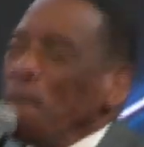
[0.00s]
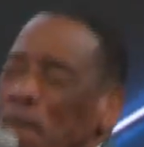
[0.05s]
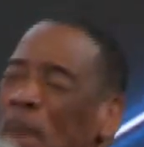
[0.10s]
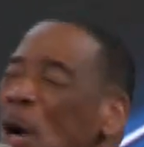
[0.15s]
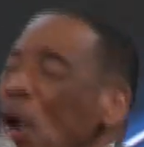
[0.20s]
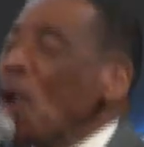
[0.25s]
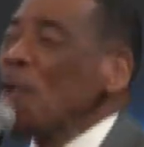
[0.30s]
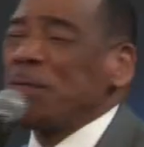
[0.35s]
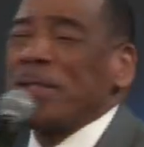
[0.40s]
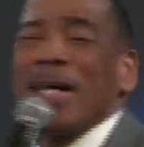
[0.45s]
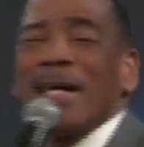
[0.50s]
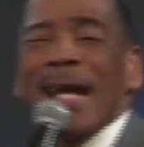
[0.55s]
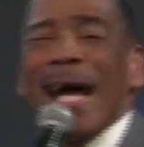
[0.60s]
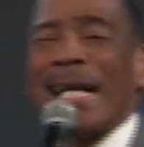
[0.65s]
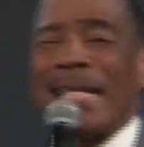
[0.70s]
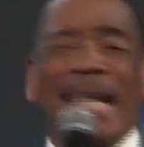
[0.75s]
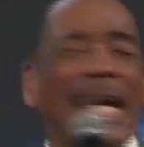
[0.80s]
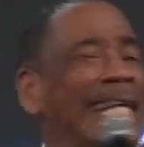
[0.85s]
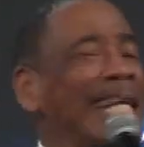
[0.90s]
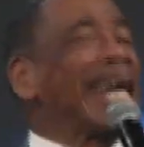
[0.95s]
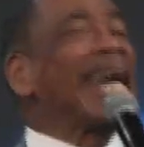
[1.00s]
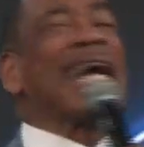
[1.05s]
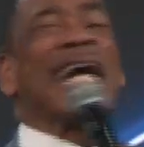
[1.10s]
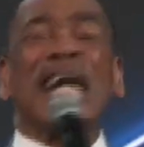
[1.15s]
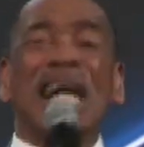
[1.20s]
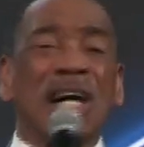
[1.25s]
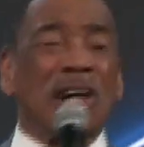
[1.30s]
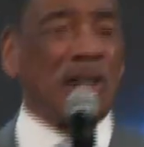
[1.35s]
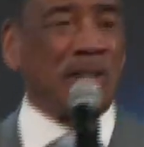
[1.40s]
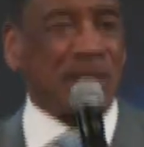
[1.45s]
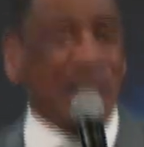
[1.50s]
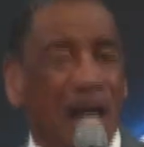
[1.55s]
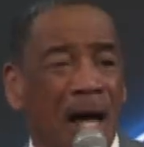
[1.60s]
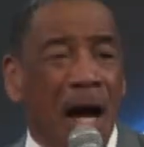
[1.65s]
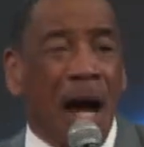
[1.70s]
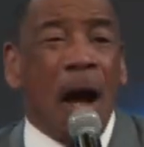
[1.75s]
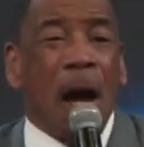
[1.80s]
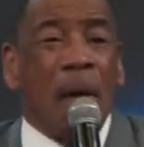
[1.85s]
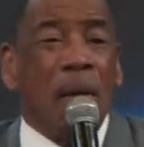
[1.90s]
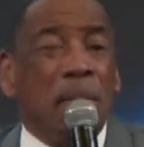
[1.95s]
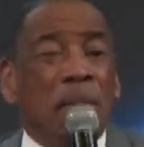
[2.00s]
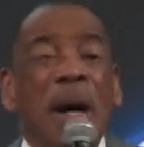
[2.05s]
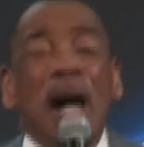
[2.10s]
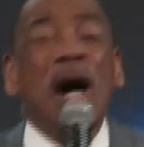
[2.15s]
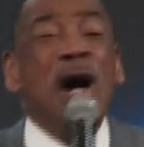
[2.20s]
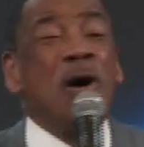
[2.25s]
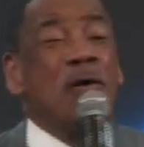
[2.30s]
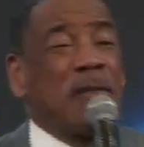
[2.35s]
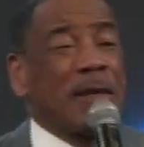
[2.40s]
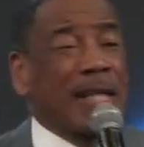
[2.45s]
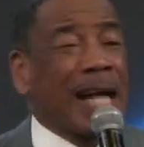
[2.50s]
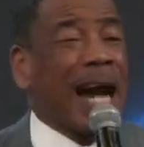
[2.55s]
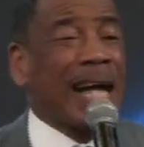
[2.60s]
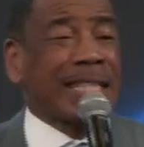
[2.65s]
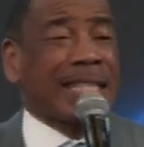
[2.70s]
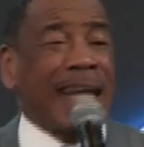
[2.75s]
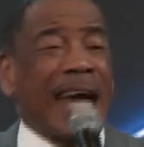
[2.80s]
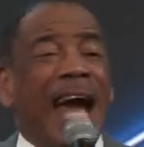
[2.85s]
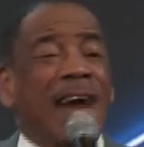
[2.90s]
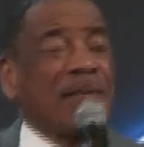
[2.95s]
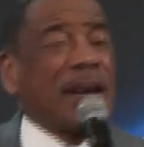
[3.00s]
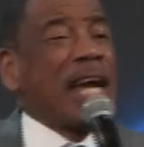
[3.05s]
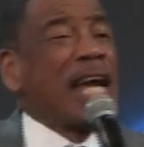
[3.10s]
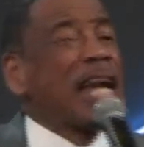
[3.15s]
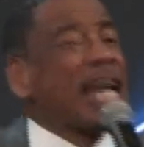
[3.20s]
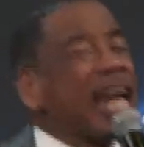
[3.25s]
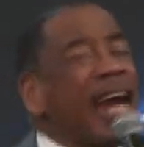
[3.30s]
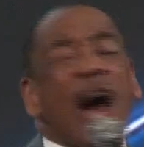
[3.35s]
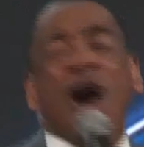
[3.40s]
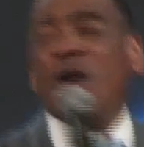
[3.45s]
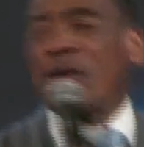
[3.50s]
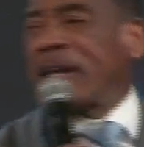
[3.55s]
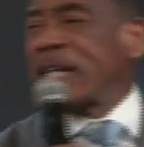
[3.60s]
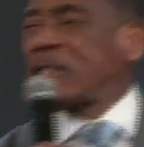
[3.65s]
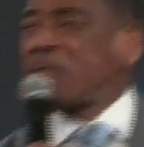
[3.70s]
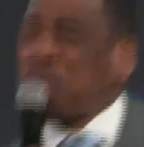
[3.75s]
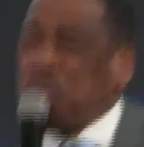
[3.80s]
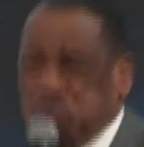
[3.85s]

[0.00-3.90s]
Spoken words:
Move till I get healed. Move, God, till every yoke is